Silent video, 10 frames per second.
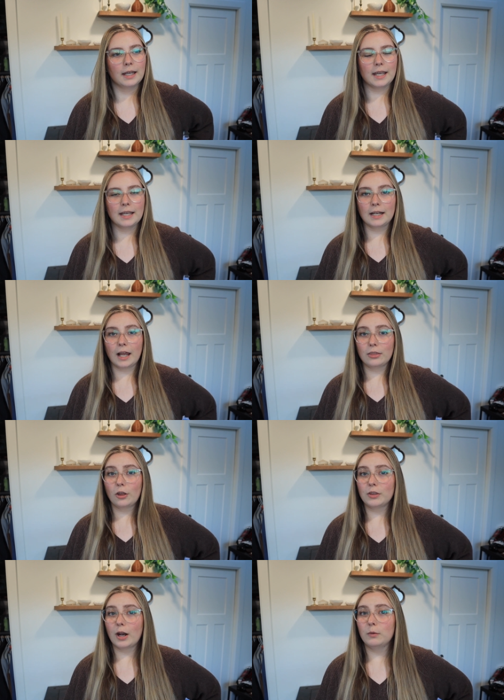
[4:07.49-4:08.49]
And I
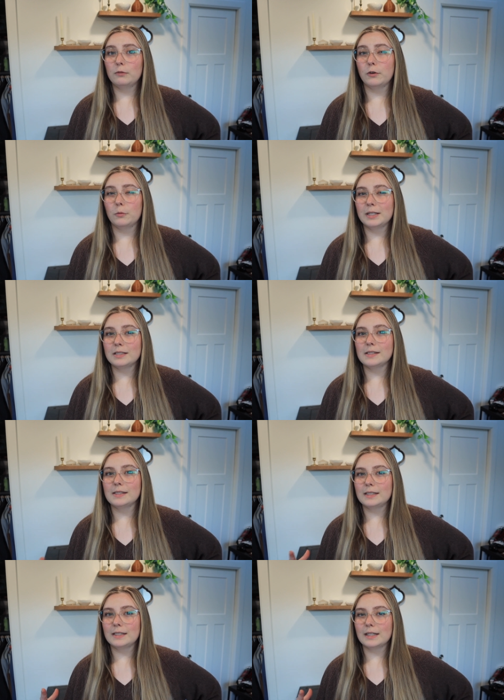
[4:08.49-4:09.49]
thought that I would film it to
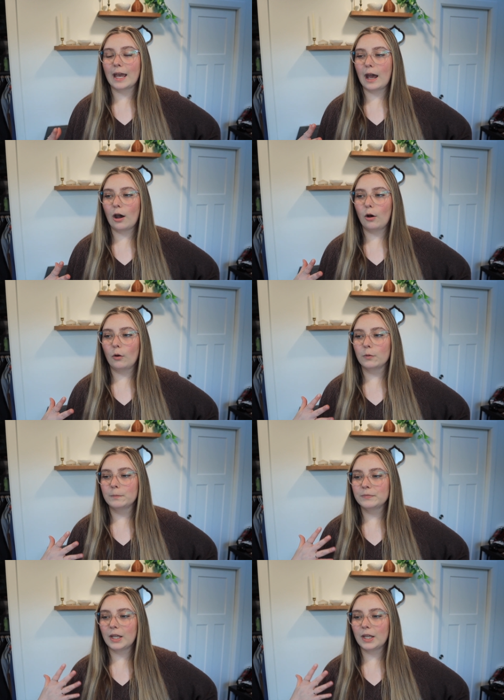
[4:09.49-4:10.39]
see how,